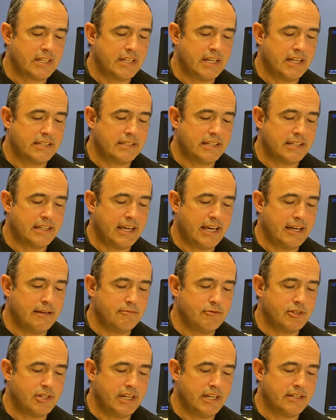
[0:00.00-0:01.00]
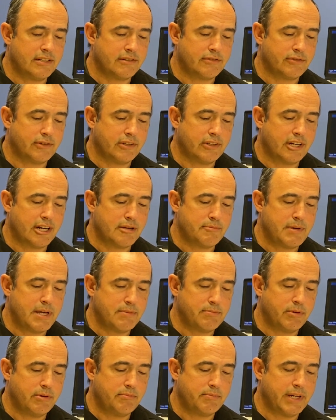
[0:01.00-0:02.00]
it's a game changer for a lot of
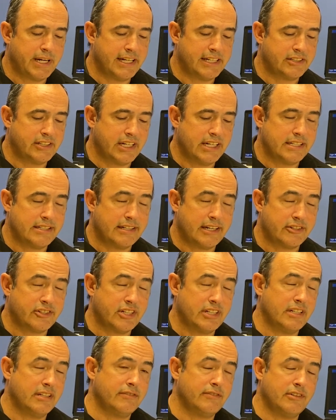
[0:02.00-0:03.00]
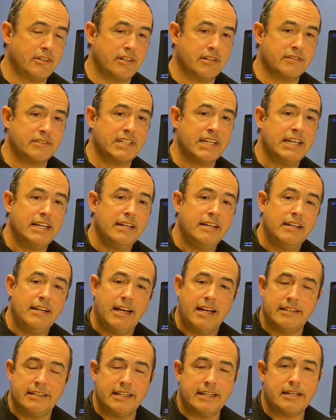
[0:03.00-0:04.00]
people. But hydrodissection of nerves
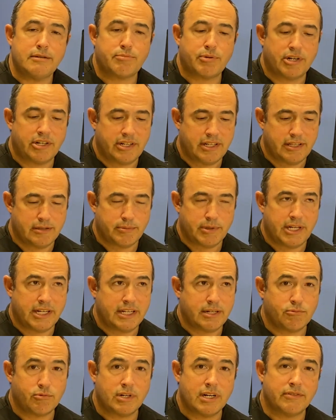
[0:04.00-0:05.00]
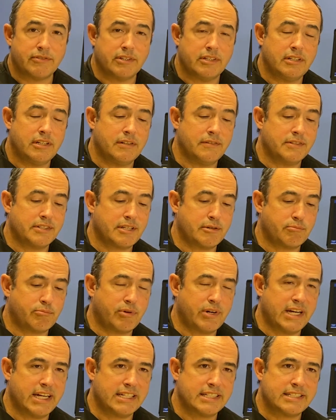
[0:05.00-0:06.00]
in any part of the body, wherever the nerve is
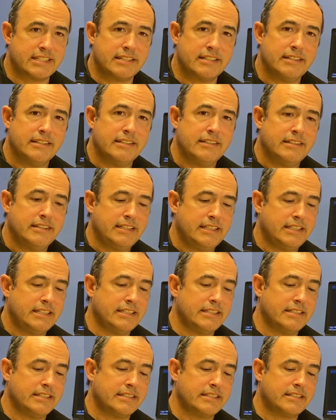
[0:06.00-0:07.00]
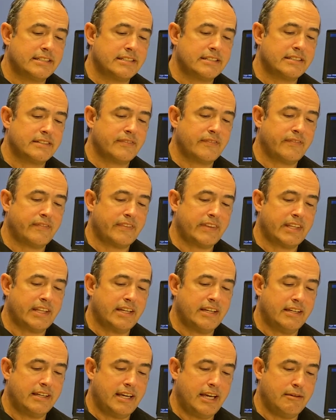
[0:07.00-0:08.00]
compressed, is
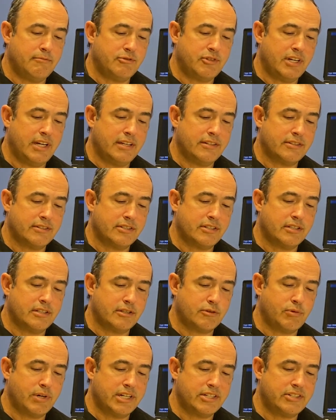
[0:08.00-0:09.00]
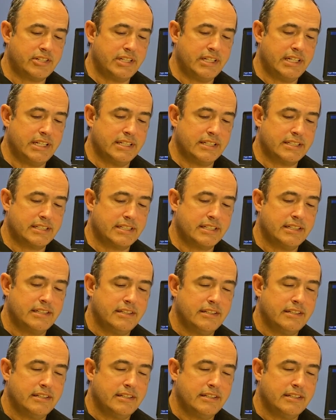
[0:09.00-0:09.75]
a game changer. So the question is